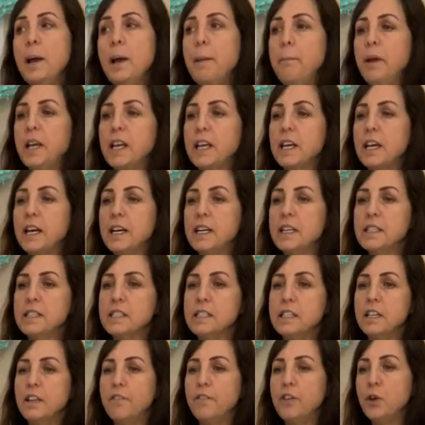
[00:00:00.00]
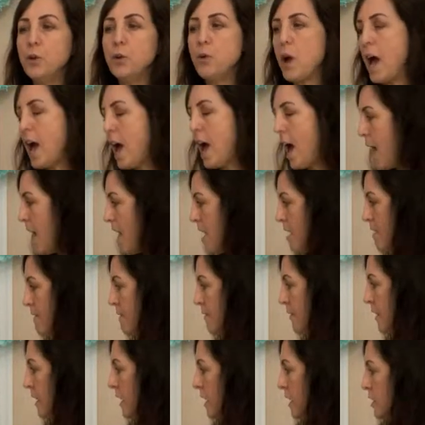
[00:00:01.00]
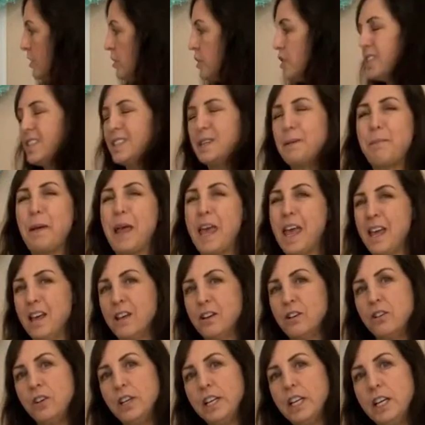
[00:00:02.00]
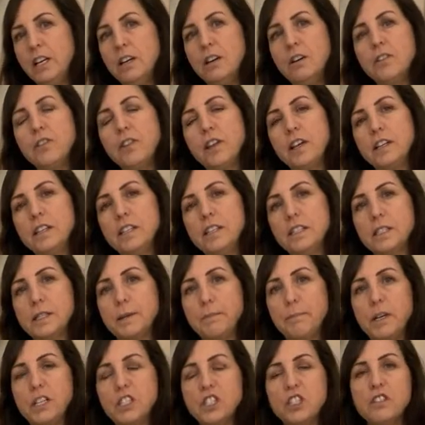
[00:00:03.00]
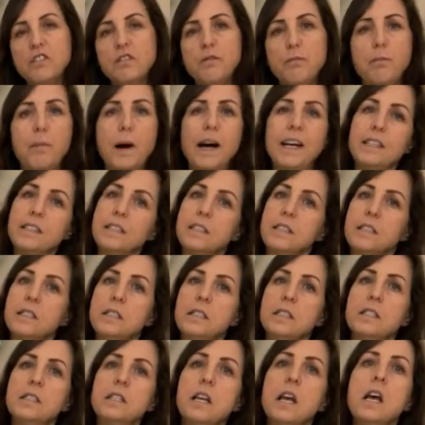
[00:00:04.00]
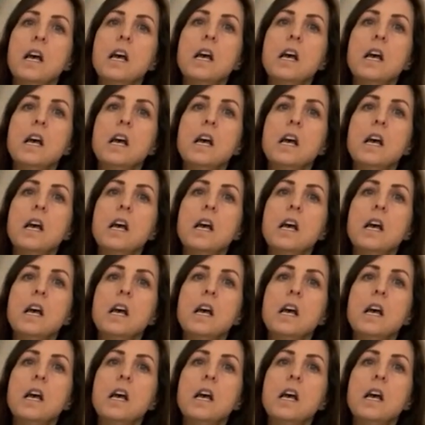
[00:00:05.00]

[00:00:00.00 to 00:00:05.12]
because if you have just a panel here that is a bunch of buttons,